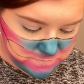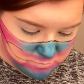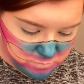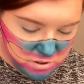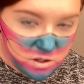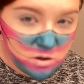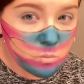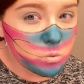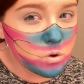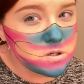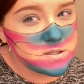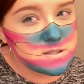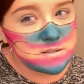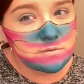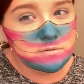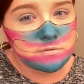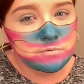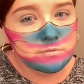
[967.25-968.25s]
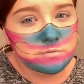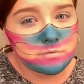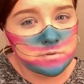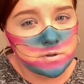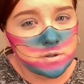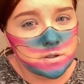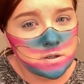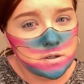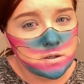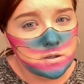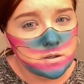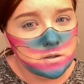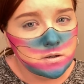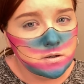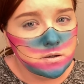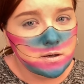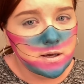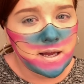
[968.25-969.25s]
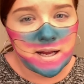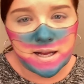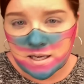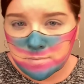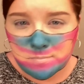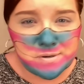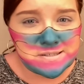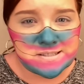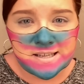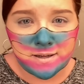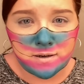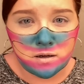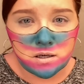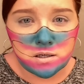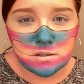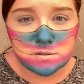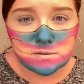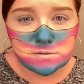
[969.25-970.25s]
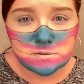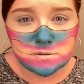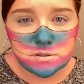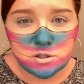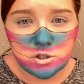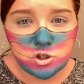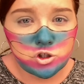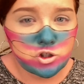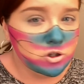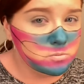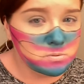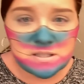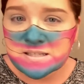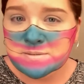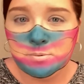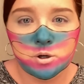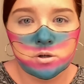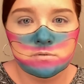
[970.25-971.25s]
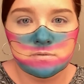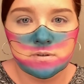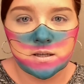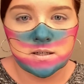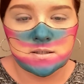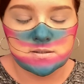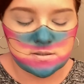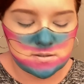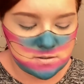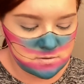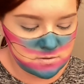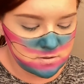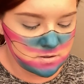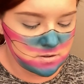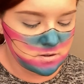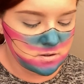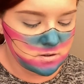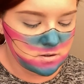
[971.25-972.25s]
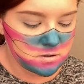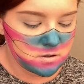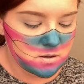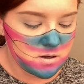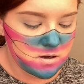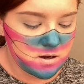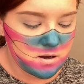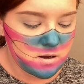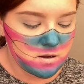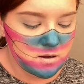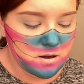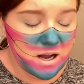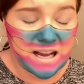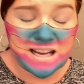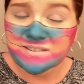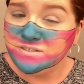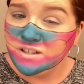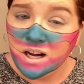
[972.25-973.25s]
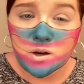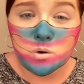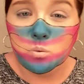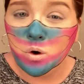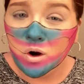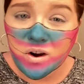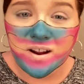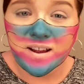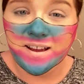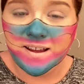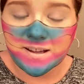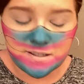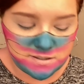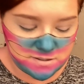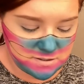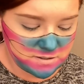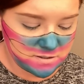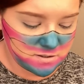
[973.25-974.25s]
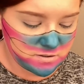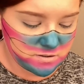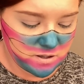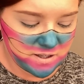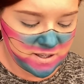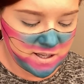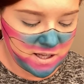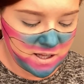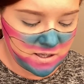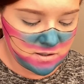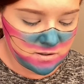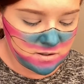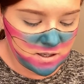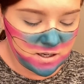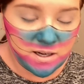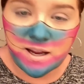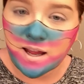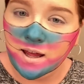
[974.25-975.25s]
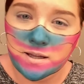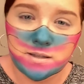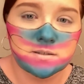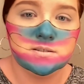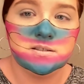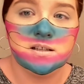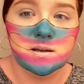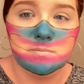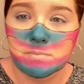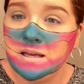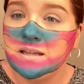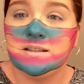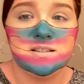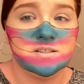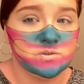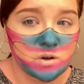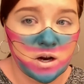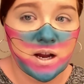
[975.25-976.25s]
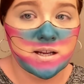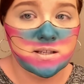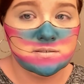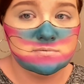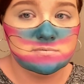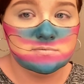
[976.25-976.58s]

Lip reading: But in the words of Hannah Montana, nobody's perfect. I've gotta work it again and again until I make this right.